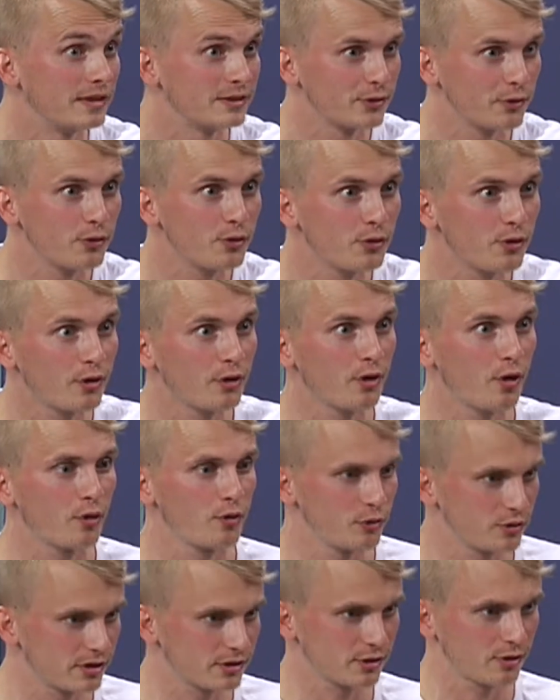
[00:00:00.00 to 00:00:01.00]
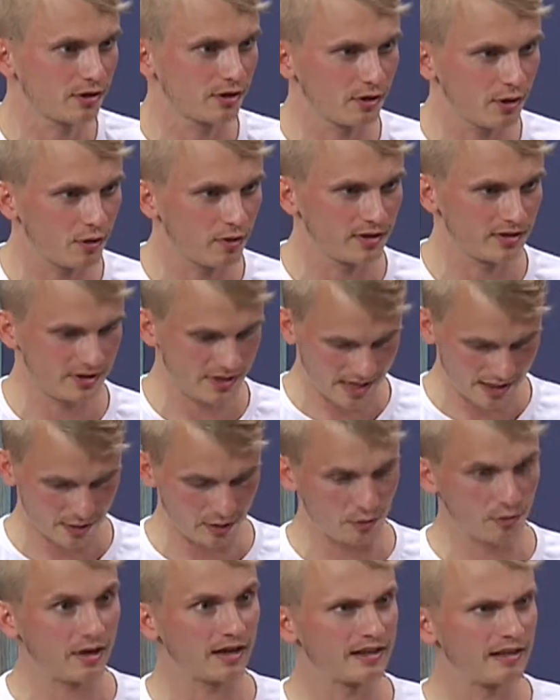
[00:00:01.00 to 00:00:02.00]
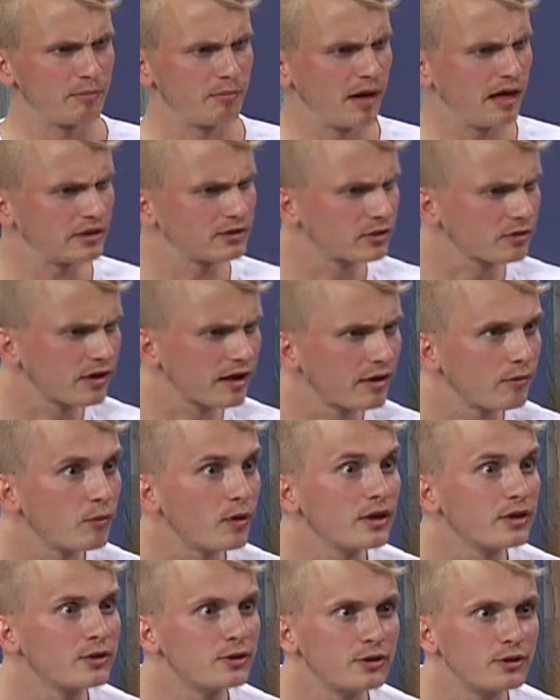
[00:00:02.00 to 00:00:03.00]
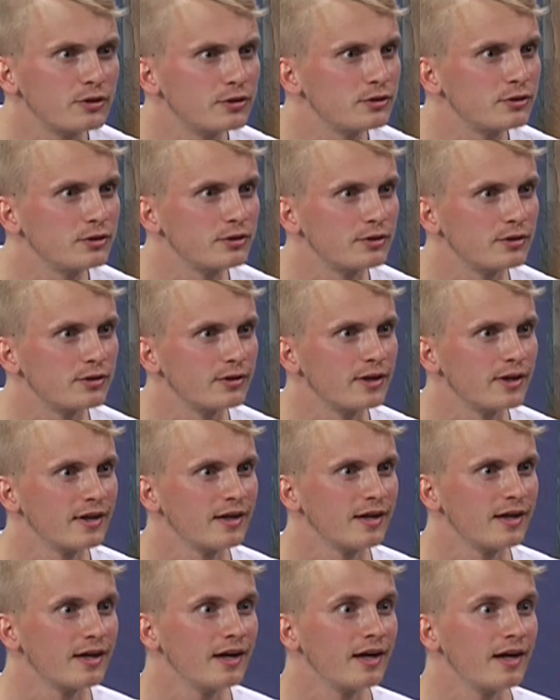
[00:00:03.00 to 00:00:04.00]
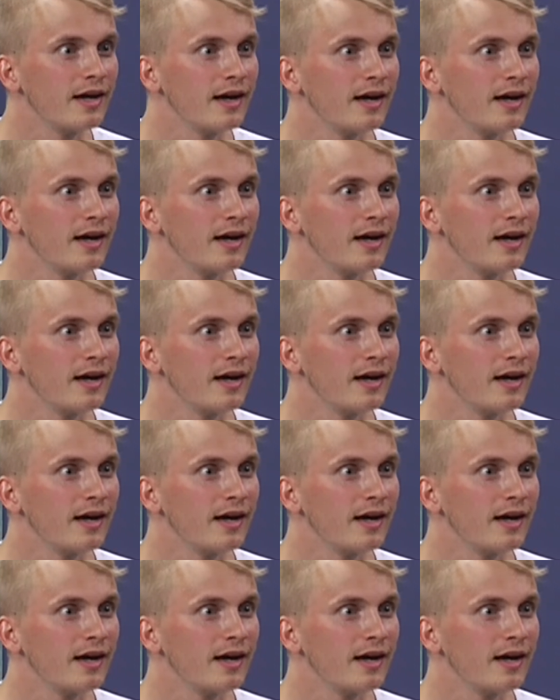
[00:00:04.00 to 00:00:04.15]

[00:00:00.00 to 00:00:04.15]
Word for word: So you don't know. You're just going to go and take a look at the batch. Okay, what do you do? Mm.